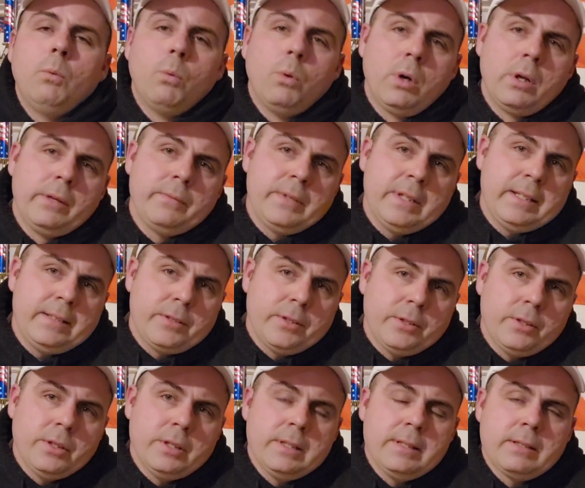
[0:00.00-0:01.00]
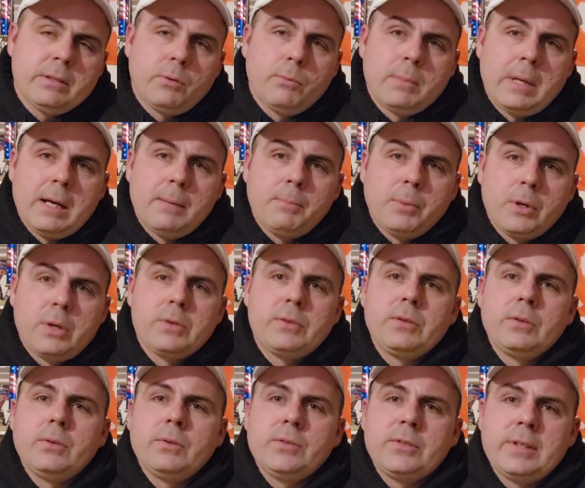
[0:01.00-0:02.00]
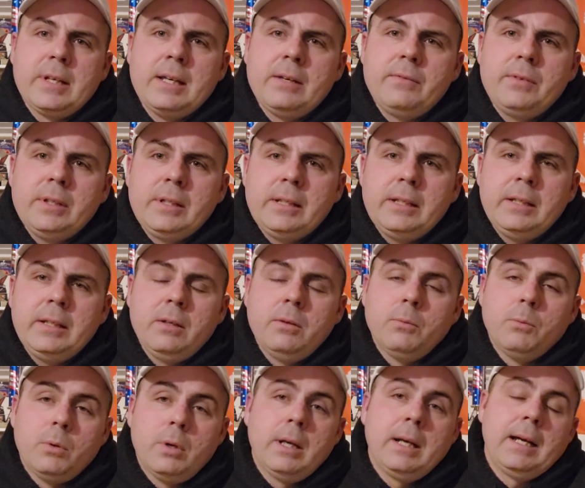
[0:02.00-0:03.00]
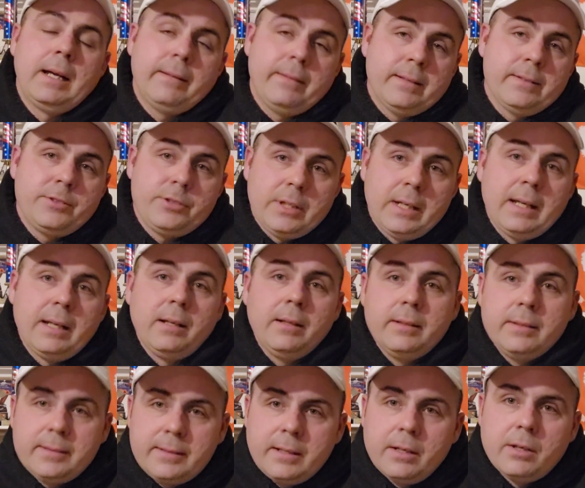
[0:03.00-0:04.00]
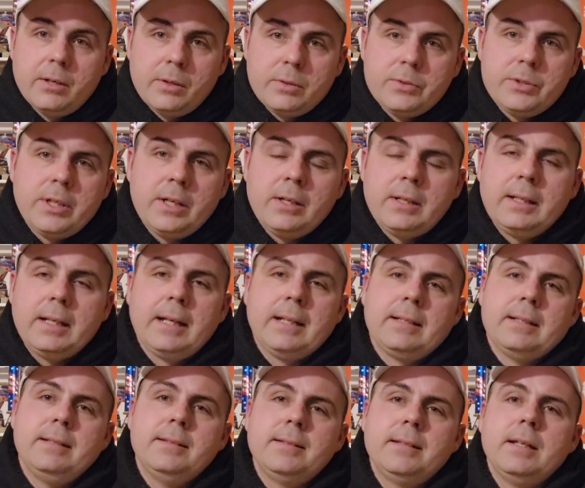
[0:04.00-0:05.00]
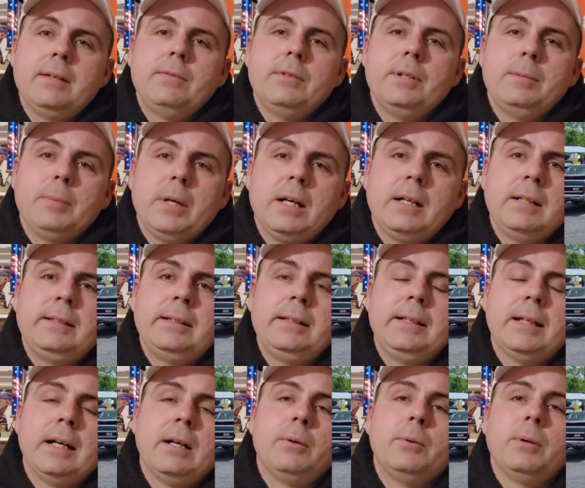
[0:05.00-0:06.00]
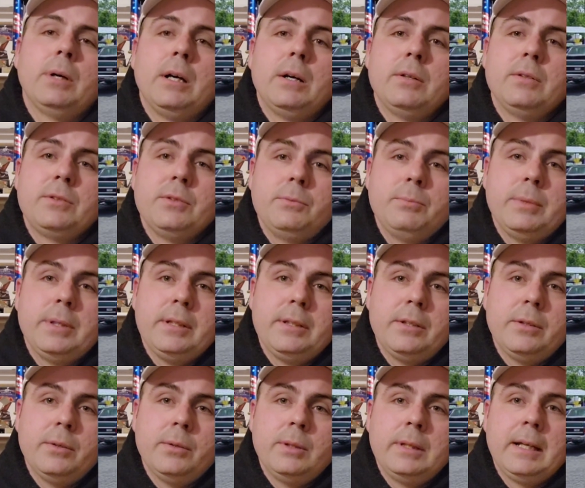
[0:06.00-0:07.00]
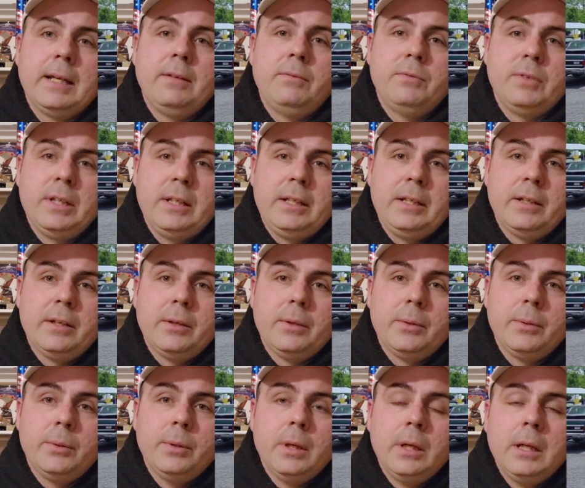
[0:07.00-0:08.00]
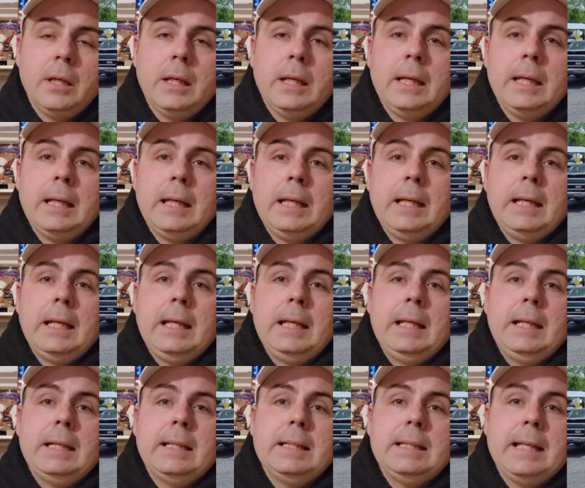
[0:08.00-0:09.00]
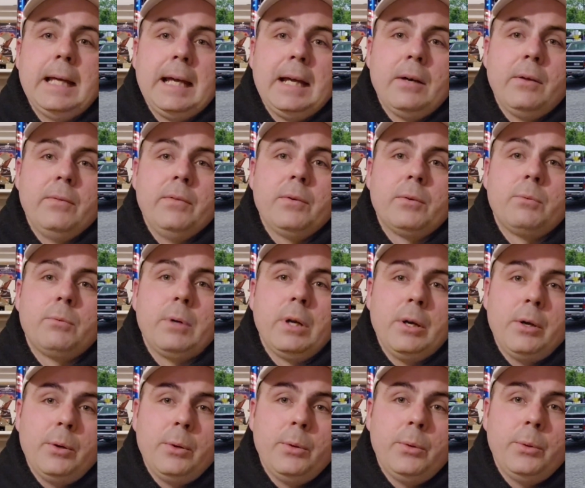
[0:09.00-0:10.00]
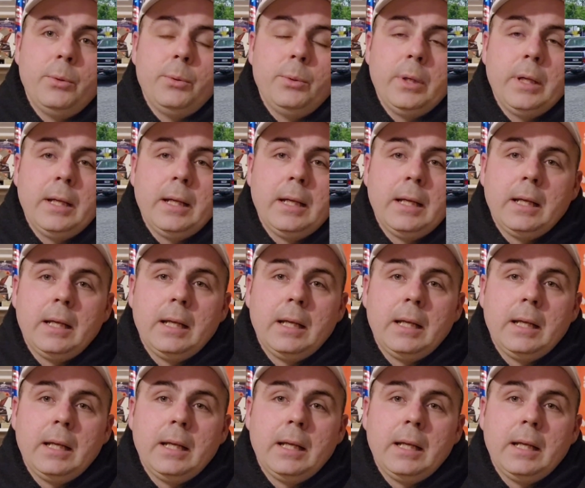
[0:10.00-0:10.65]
one of these hoods on my personal 70. Why this channel is called Jared 1970 Monte. I will also be doing a video down the road